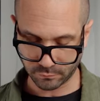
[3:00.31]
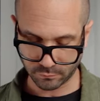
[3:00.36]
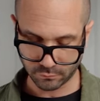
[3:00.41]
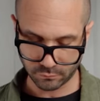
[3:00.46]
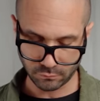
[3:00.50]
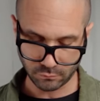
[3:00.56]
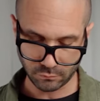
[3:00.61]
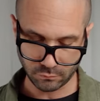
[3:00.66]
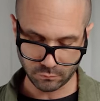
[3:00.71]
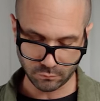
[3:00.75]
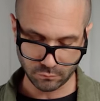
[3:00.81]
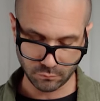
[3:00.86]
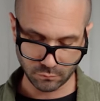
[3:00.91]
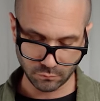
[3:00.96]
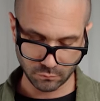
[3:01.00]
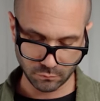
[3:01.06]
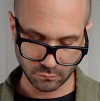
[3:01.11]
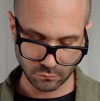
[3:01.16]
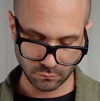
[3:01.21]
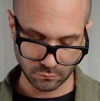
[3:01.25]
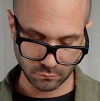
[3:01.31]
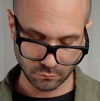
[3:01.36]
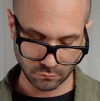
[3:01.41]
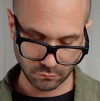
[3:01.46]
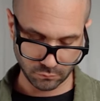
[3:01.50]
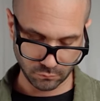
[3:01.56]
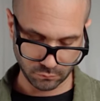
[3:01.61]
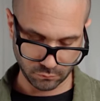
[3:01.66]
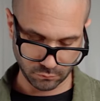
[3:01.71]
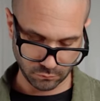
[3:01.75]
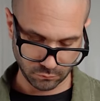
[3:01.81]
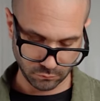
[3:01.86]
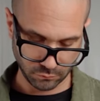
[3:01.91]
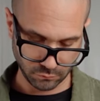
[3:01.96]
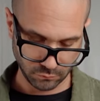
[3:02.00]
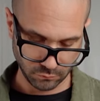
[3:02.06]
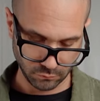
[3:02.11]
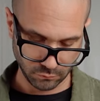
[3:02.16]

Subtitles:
No one is speaking in this clip.